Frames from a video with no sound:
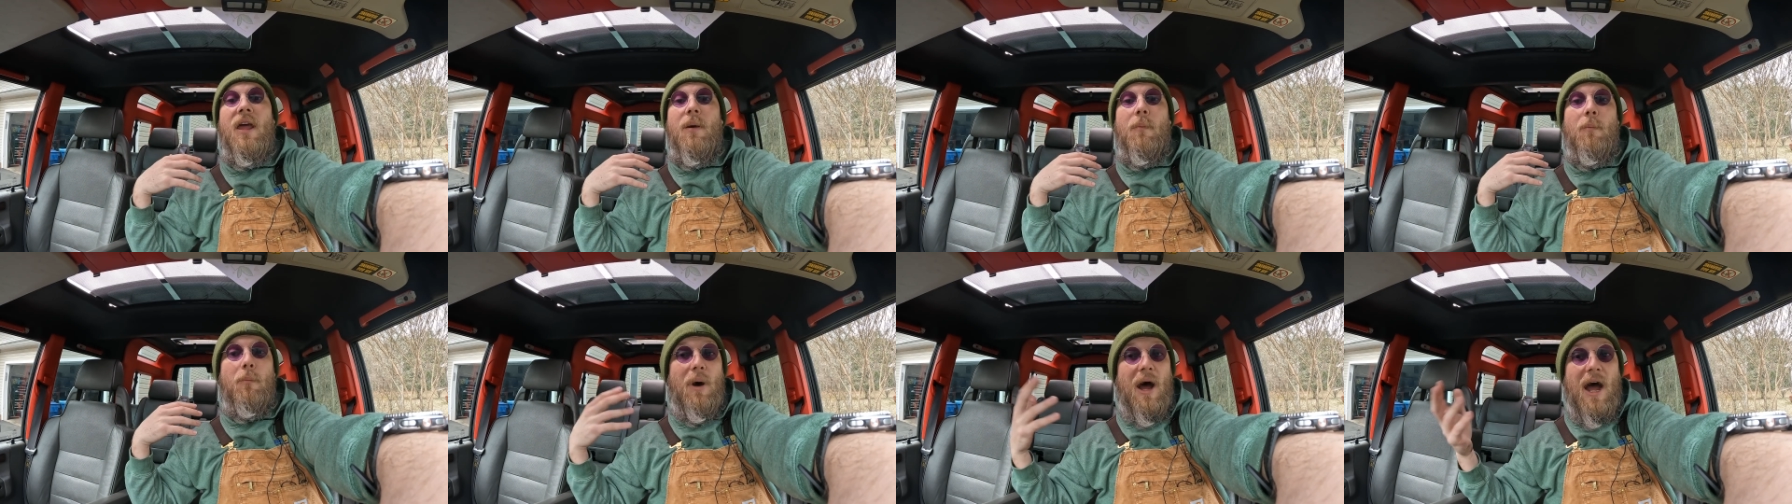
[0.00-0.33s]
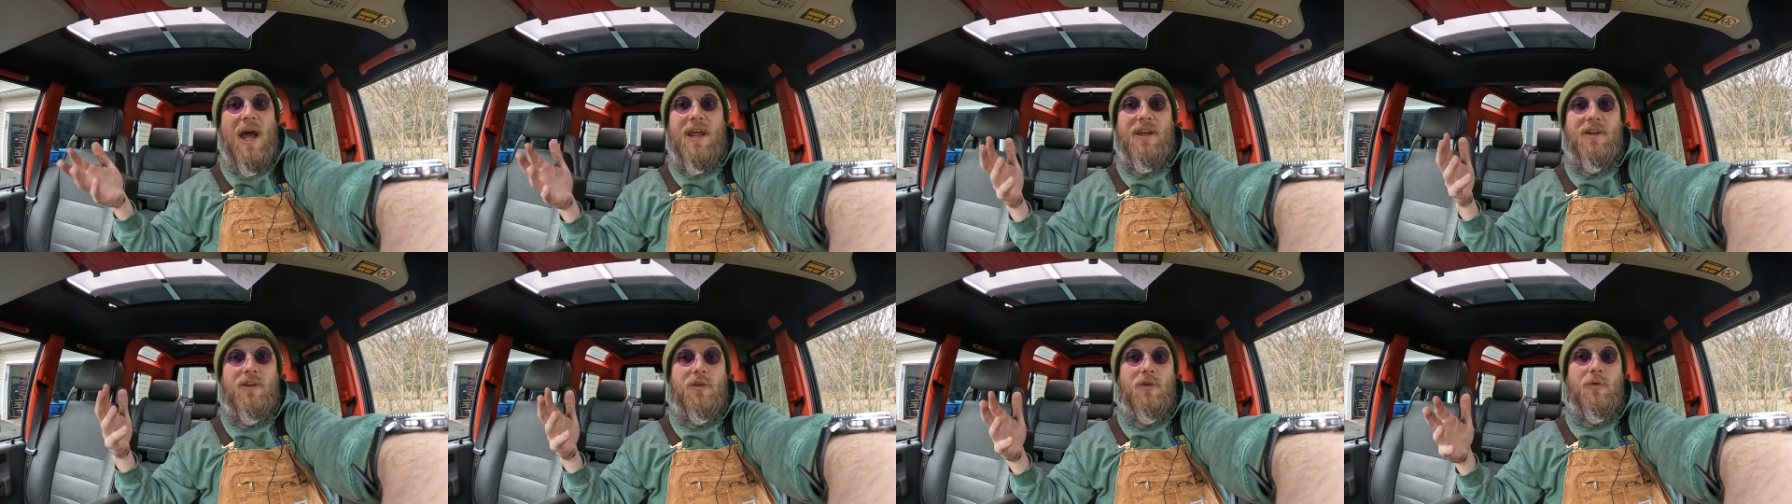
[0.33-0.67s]

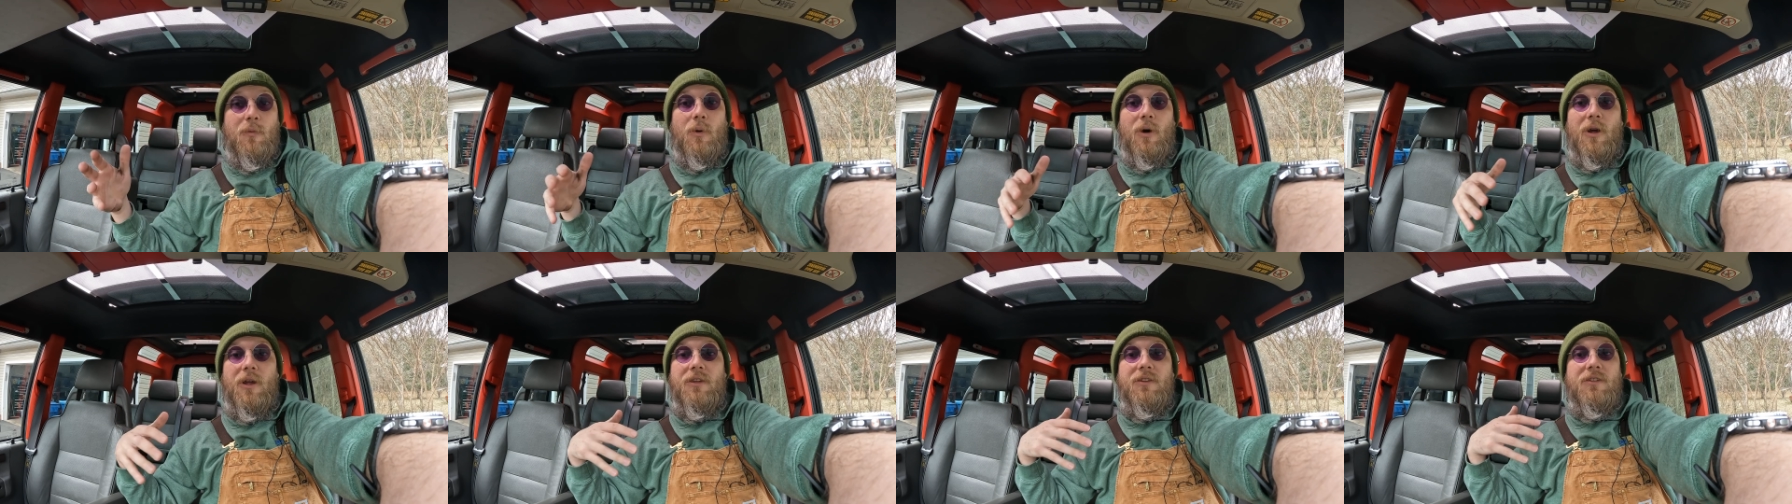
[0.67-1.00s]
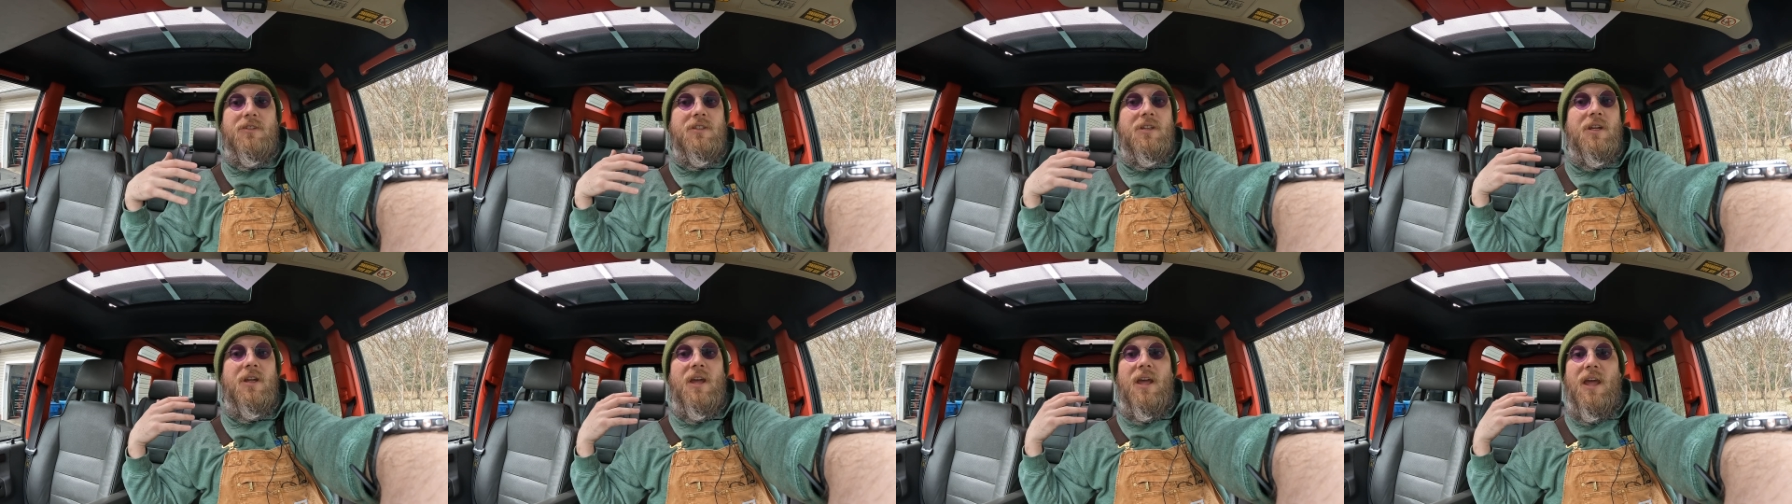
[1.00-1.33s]
buy new
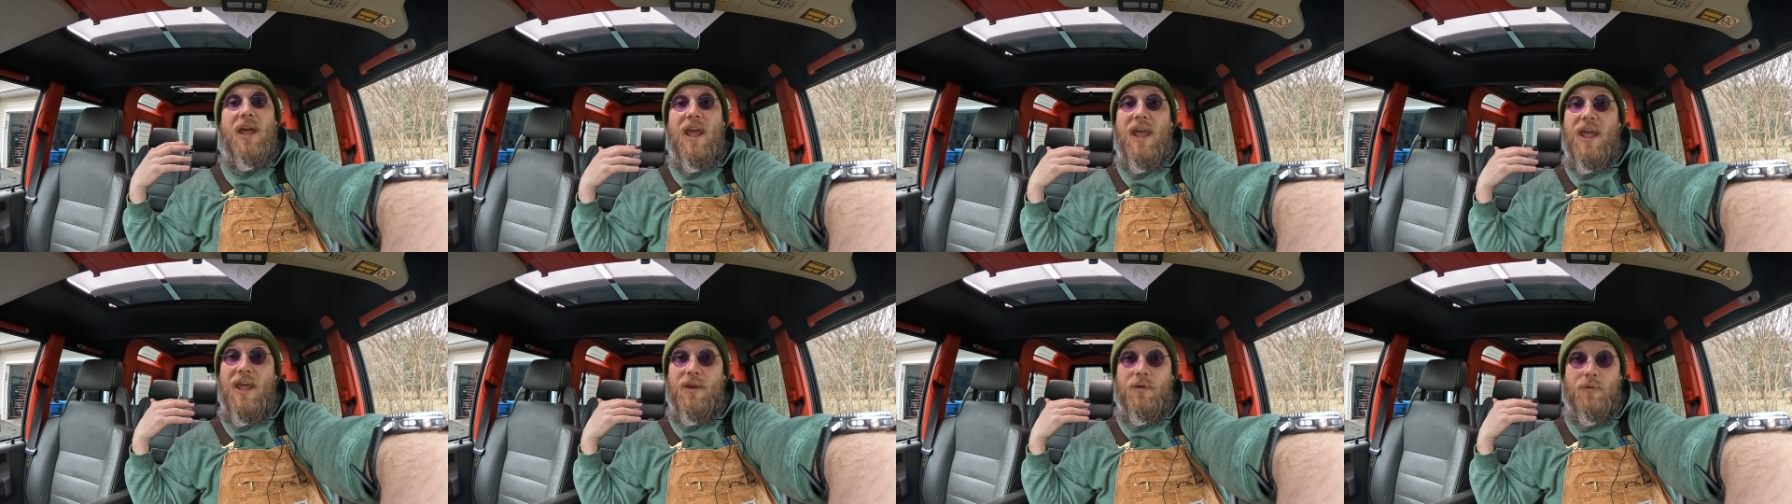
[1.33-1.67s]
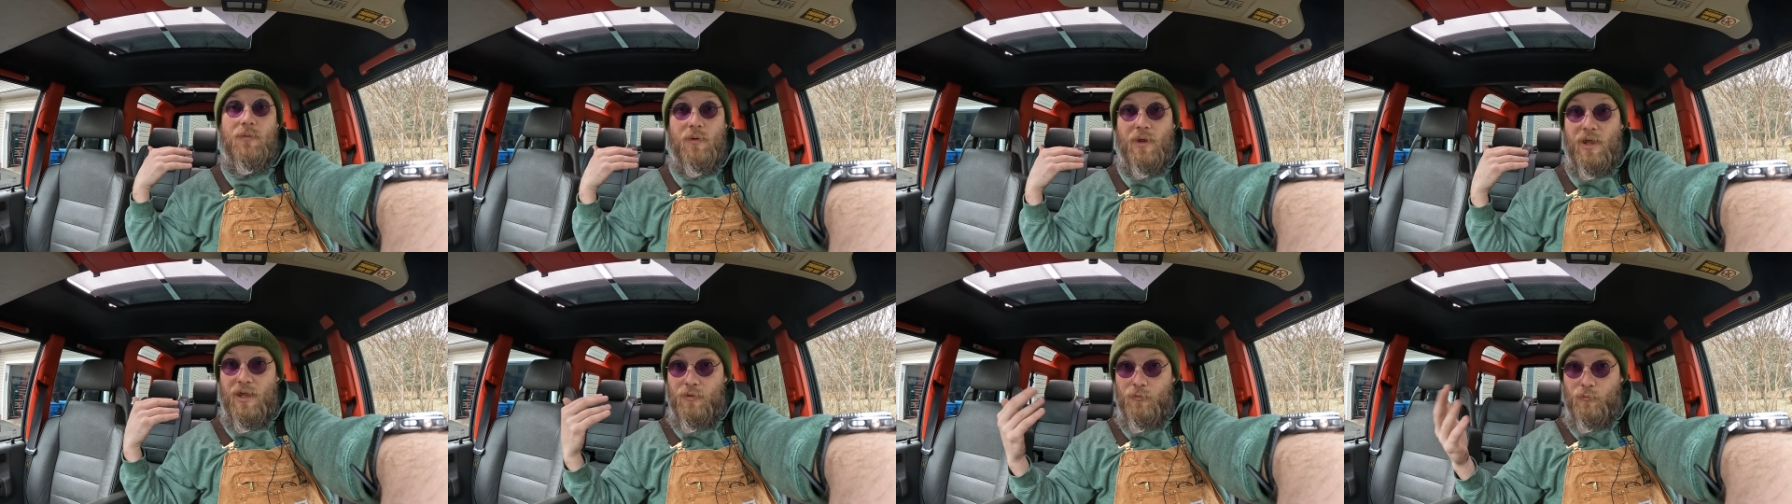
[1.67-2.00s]
ones,
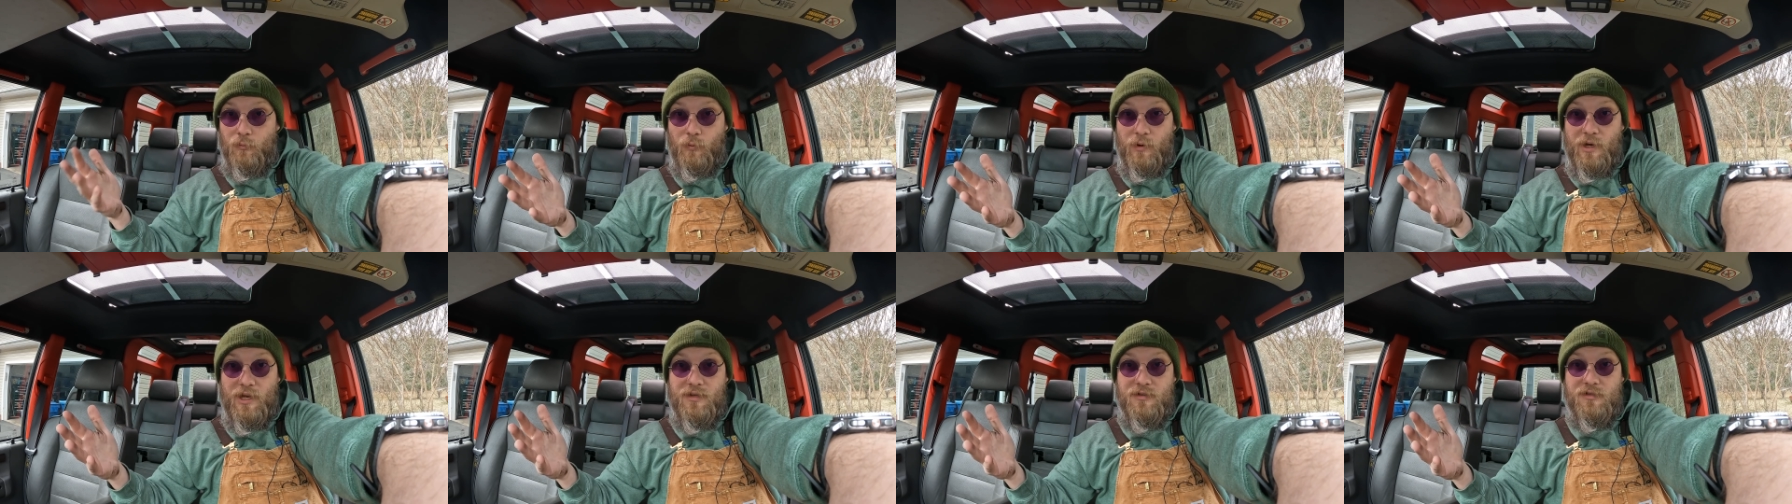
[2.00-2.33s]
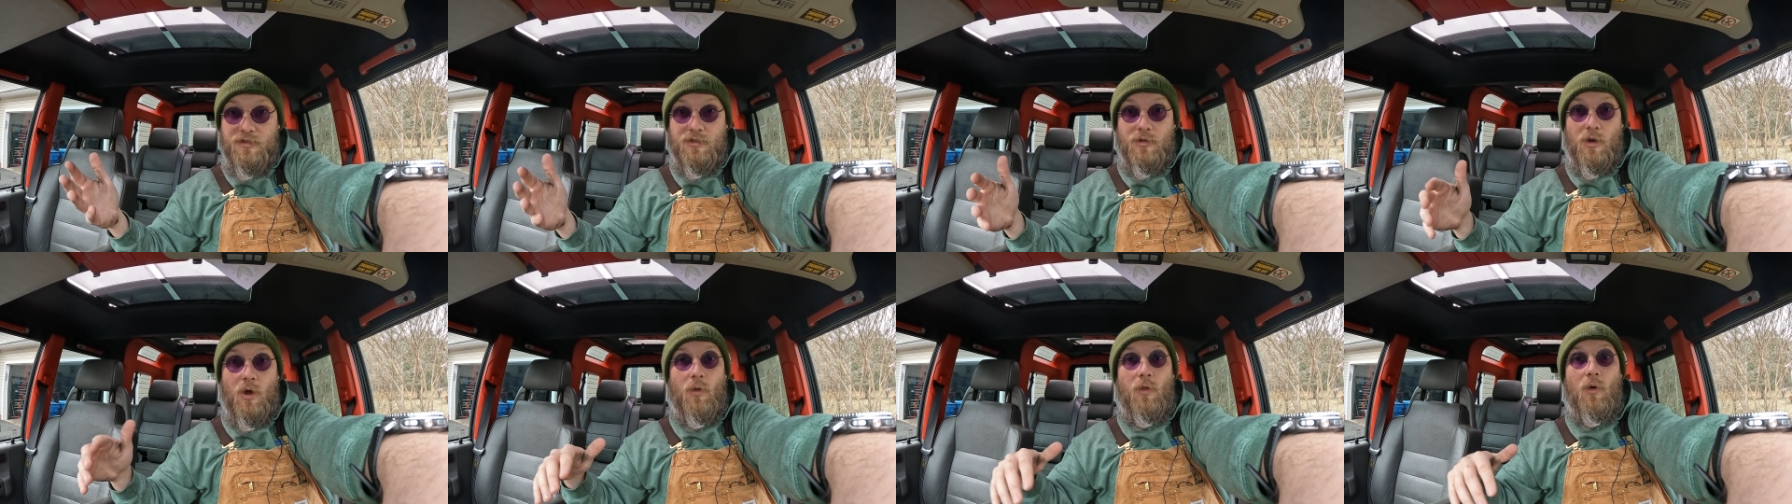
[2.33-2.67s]
and
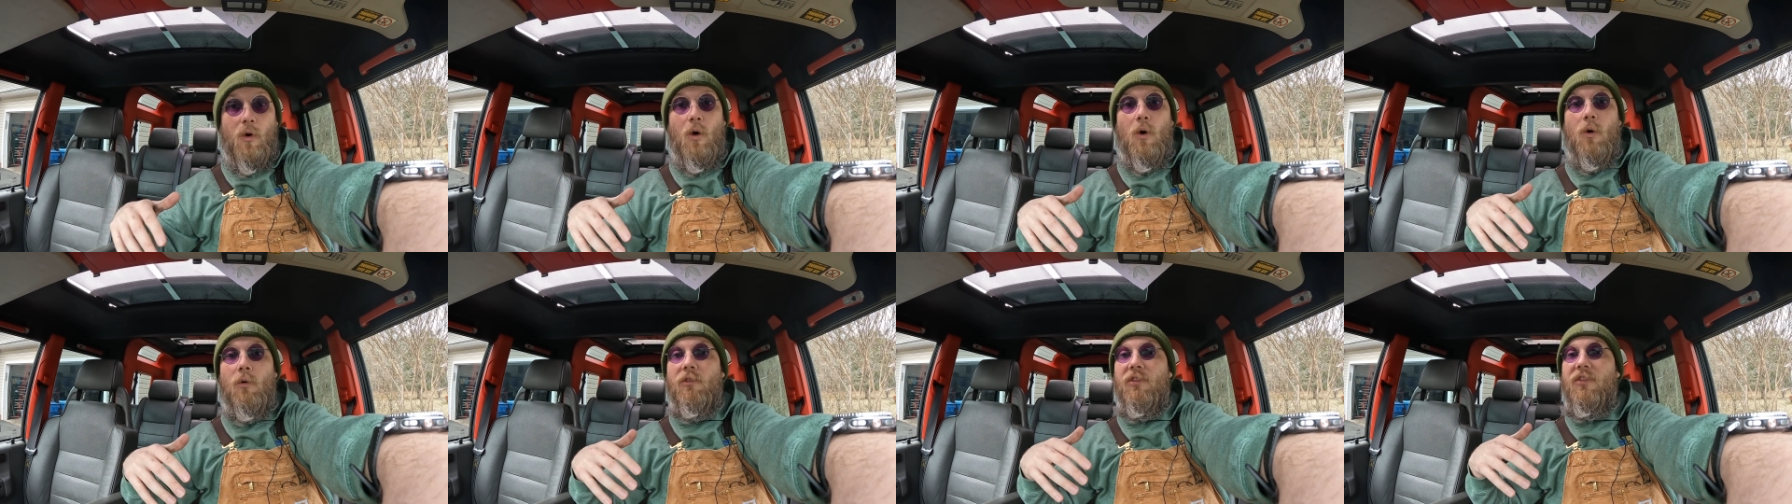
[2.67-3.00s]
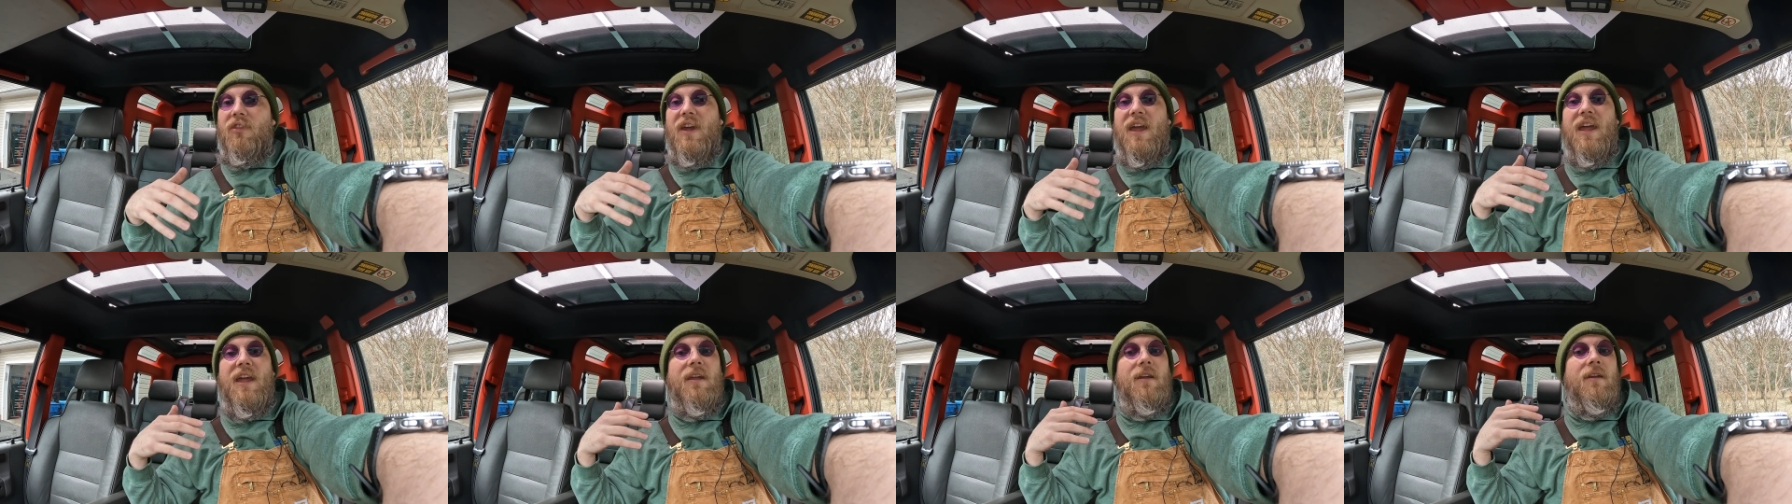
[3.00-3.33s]
reinstall the whole
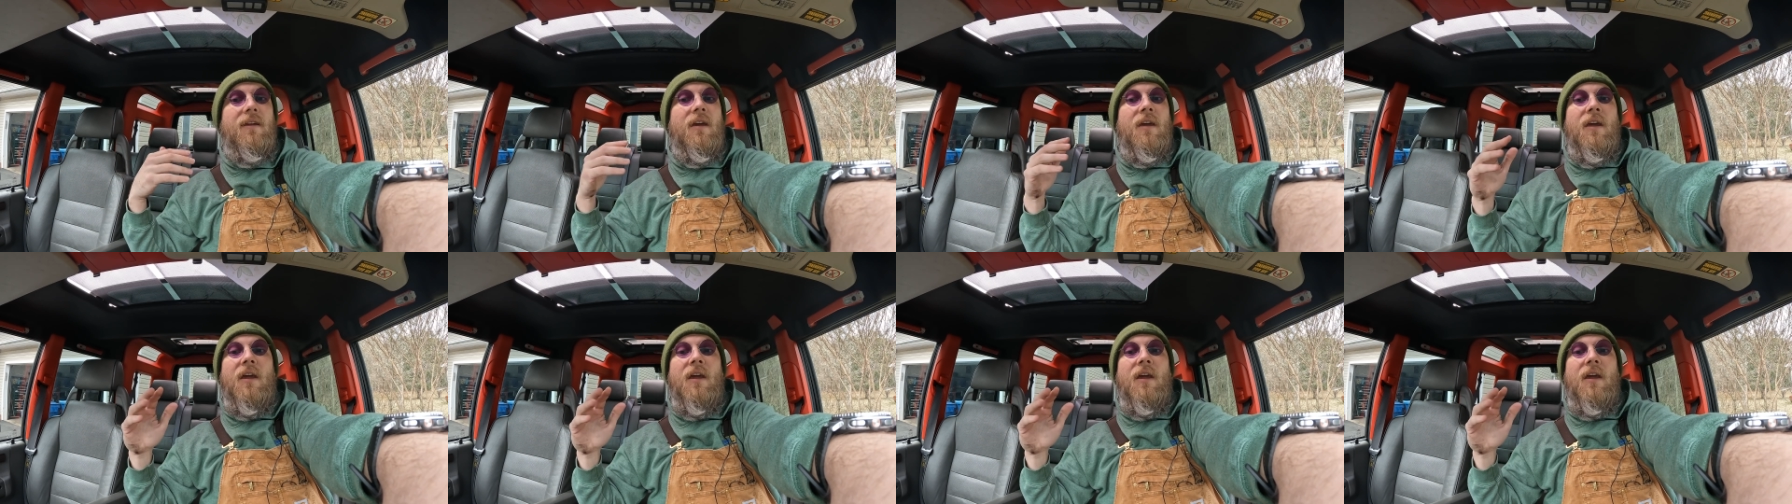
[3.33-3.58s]
thing.